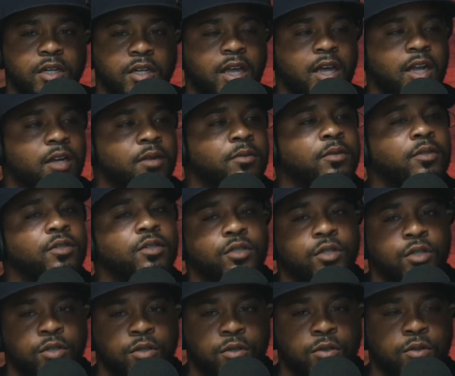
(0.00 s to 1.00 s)
a lot of
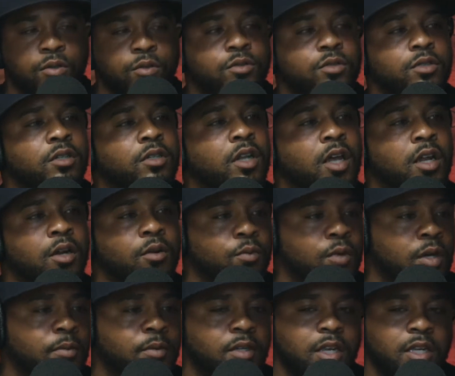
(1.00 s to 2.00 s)
dudes, a lot of
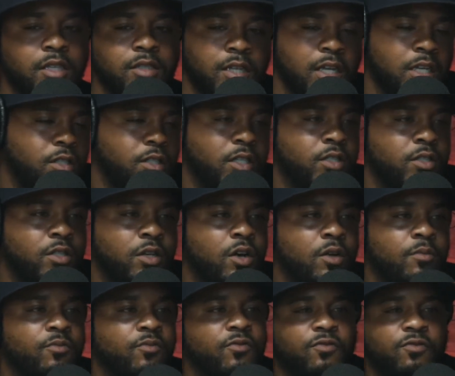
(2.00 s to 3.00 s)
women that that's is
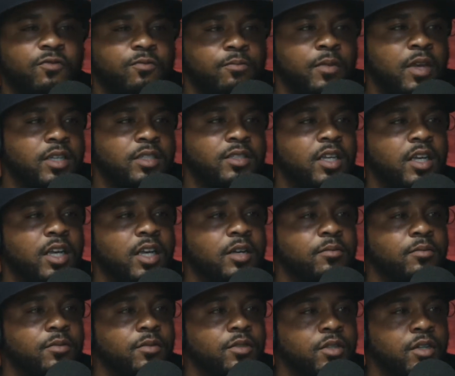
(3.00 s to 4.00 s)
all messed
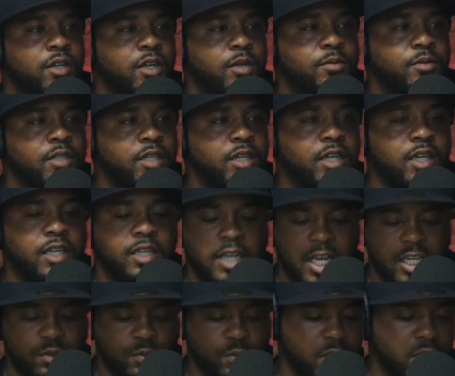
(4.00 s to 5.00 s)
up. You right. know what I'm saying? And
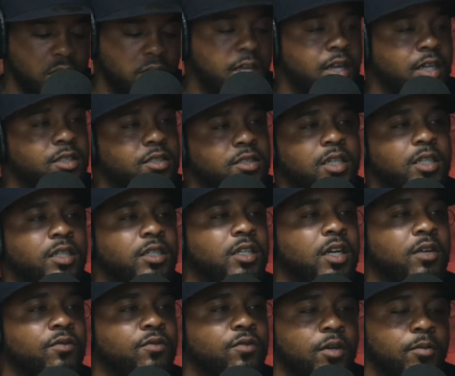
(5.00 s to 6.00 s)
that's where a lot of cheating
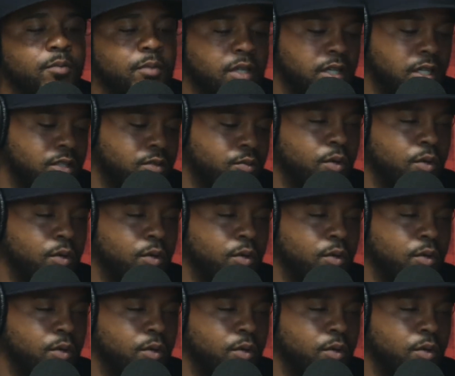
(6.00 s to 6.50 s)
come from because